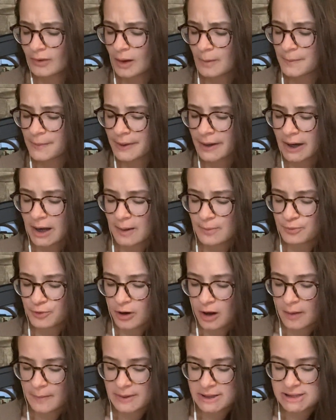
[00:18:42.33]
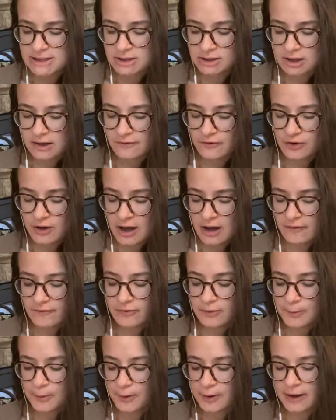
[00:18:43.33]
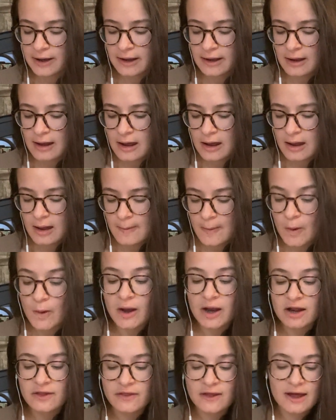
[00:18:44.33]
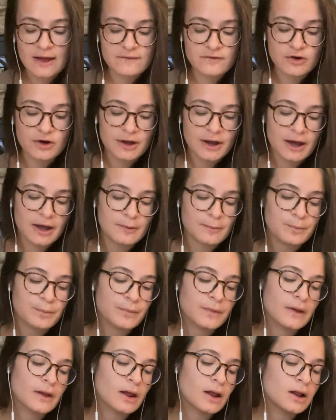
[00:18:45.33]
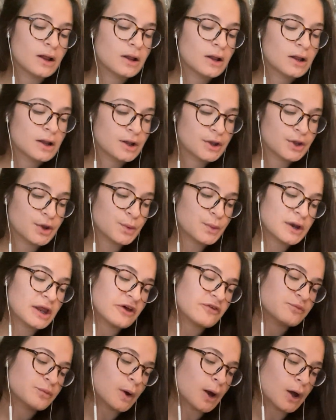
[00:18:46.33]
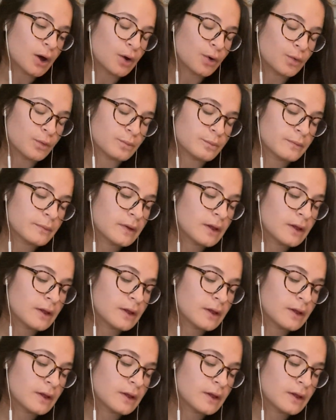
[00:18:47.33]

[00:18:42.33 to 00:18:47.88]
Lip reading: "But I promise you'll never have to worry about anything ever again. Look what I've brought home."